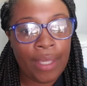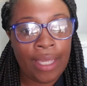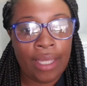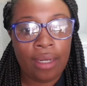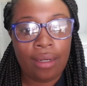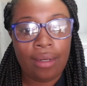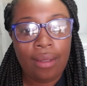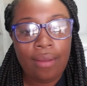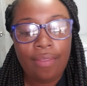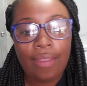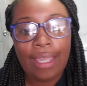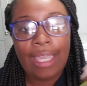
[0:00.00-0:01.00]
and
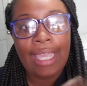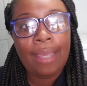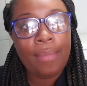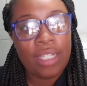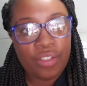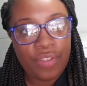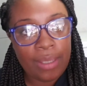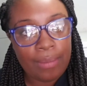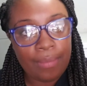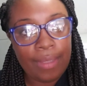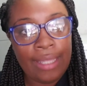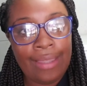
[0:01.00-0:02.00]
the image of
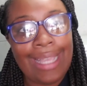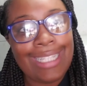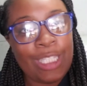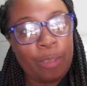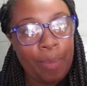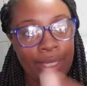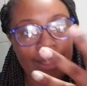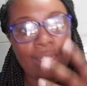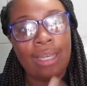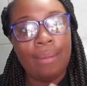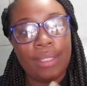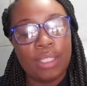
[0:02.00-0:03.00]
him and that spit
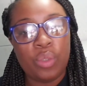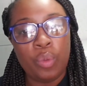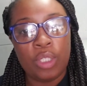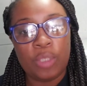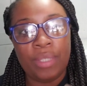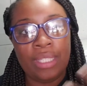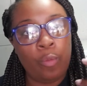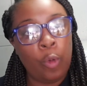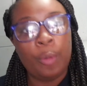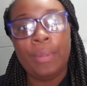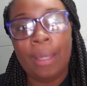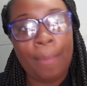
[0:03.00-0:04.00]
coming towards me
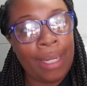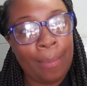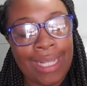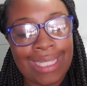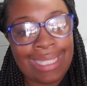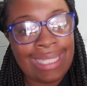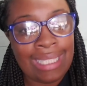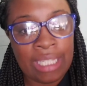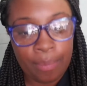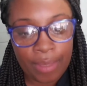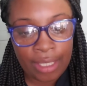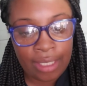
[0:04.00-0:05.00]
woke me up out of my
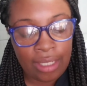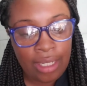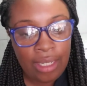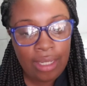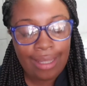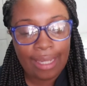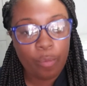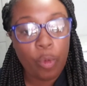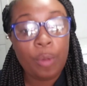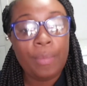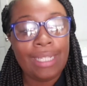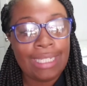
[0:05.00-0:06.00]
sleep. It like
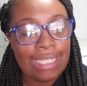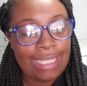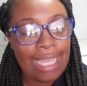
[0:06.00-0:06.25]
woke me, it just